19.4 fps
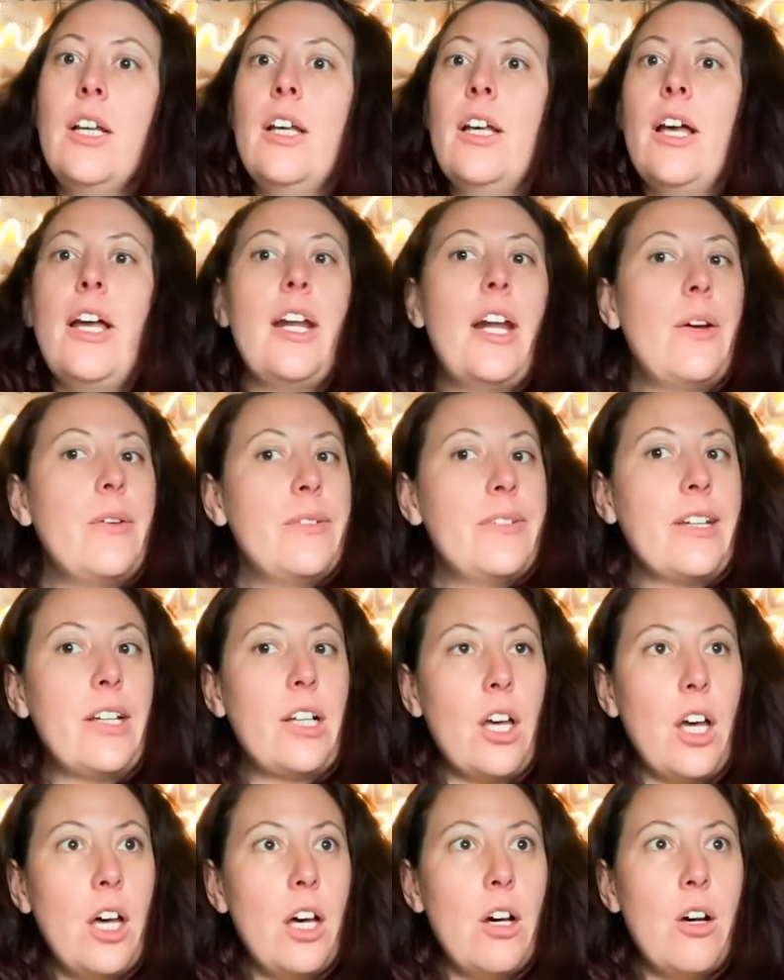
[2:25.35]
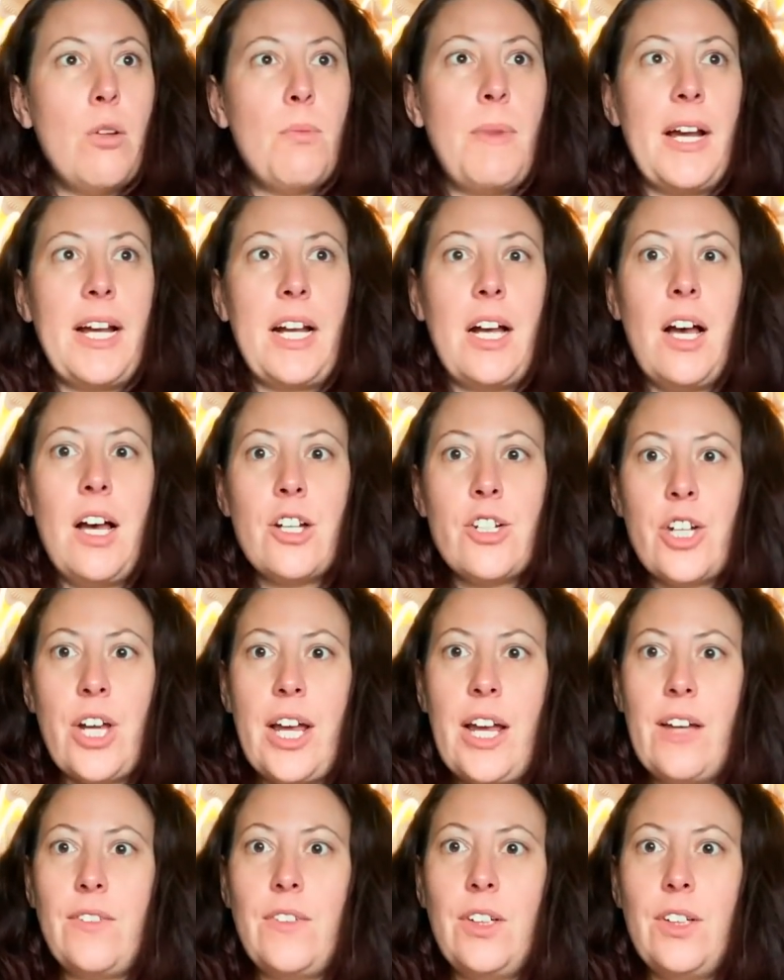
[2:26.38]
And I was like, oh my gosh, I
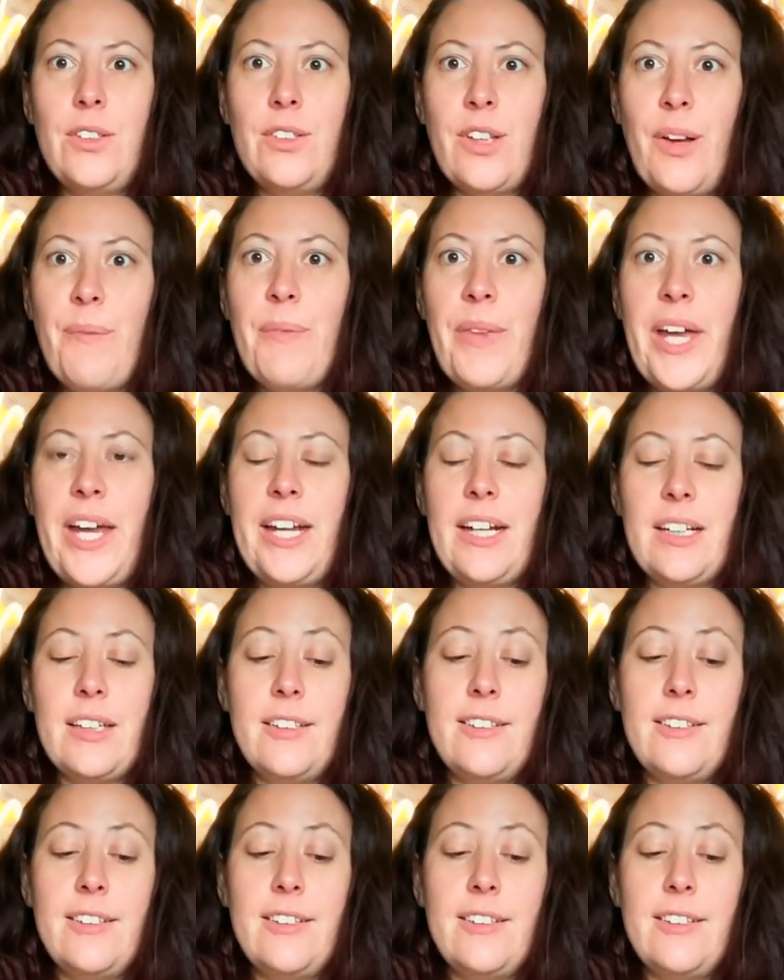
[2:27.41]
have to do something.